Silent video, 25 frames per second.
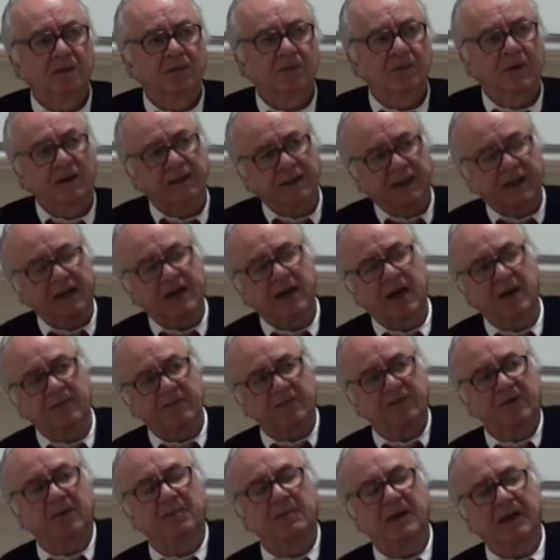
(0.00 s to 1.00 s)
when they come
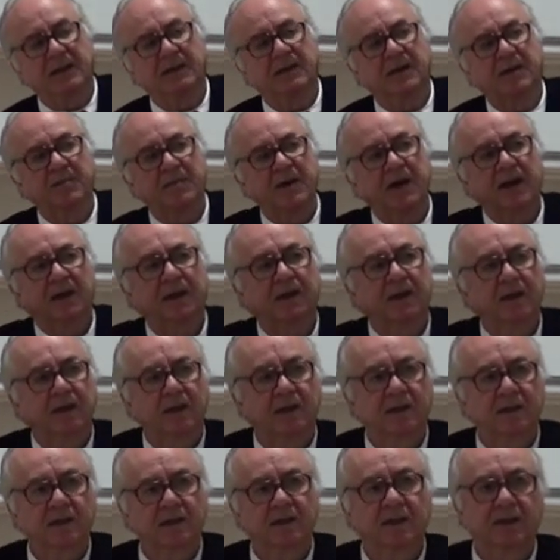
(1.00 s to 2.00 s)
from Latin America,
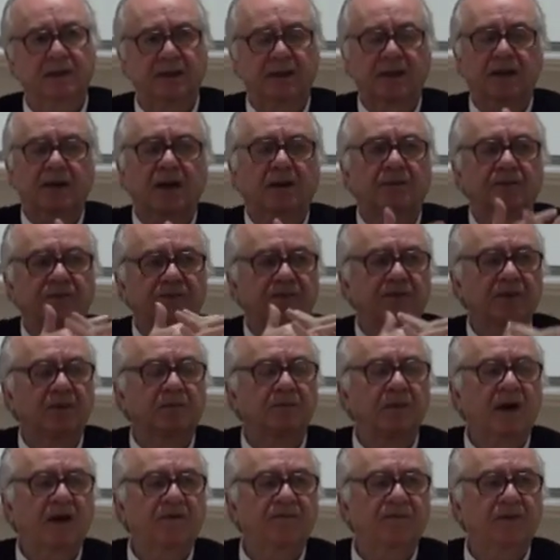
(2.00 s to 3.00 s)
here they come
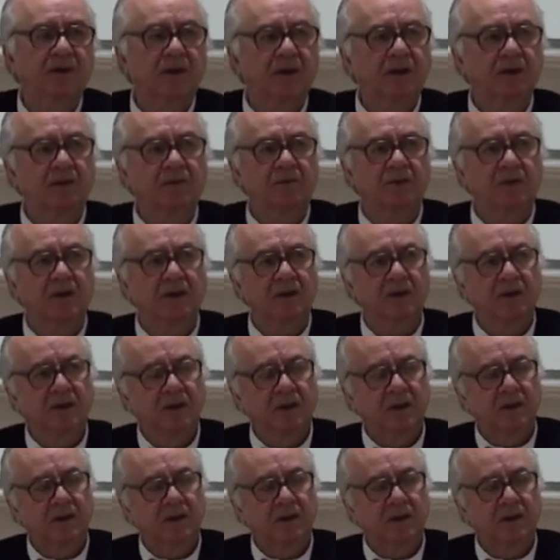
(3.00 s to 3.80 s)
from Africa or